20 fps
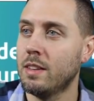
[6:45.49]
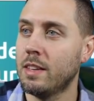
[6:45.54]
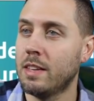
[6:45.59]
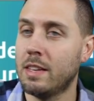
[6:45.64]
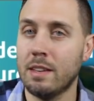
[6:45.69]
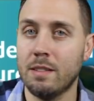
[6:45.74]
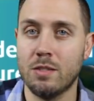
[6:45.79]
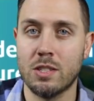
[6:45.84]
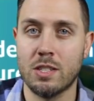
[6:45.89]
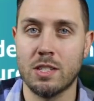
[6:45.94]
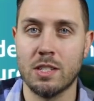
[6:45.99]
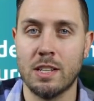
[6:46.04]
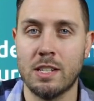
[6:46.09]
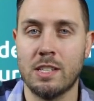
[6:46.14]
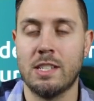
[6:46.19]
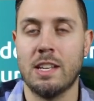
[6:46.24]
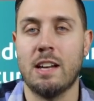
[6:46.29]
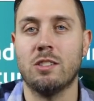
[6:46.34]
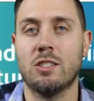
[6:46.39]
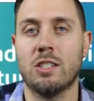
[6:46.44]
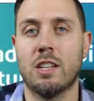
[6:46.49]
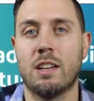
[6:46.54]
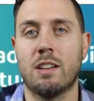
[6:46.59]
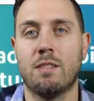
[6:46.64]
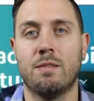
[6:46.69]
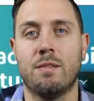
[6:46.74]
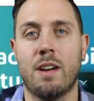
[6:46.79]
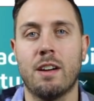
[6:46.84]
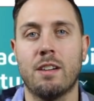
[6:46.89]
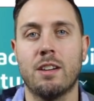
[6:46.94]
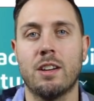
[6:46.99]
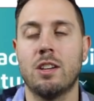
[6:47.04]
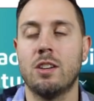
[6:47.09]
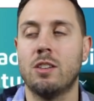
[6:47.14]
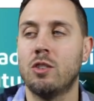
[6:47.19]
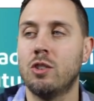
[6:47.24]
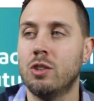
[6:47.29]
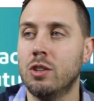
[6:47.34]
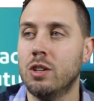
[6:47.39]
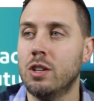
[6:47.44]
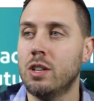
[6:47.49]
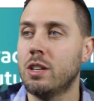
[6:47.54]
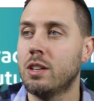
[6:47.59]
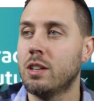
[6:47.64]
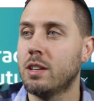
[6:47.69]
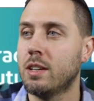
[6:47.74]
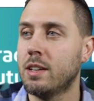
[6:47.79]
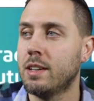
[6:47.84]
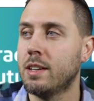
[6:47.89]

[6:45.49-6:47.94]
gives, it sounds like, very good